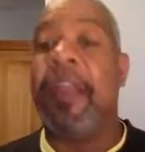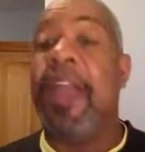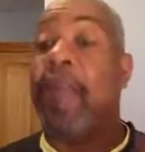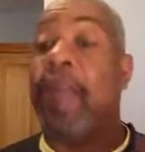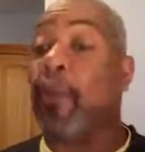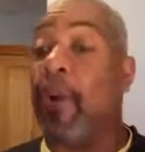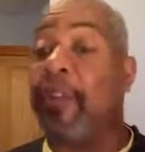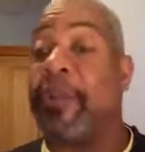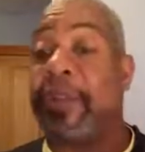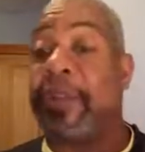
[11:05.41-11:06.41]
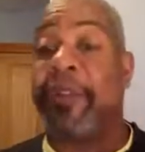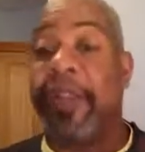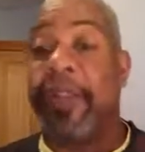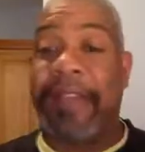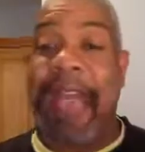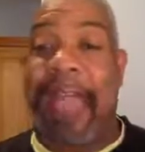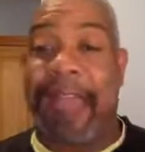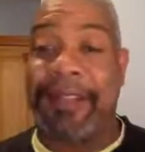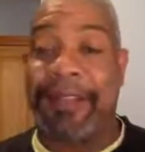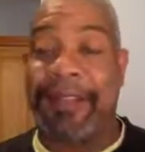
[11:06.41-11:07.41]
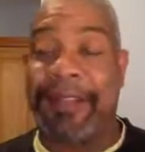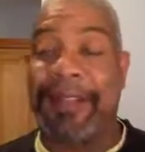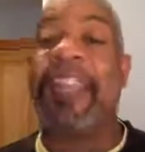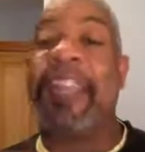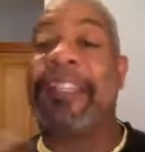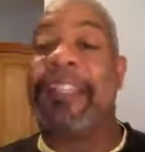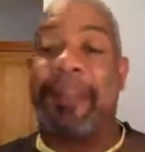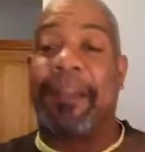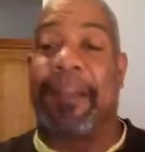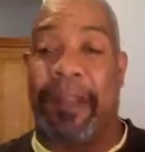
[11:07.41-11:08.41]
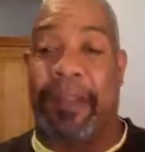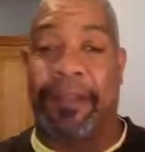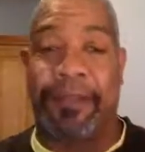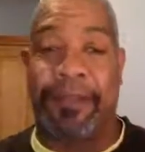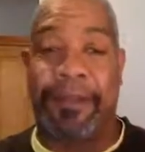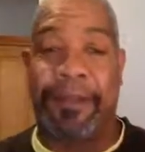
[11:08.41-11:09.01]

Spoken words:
and we're also converting that into something else.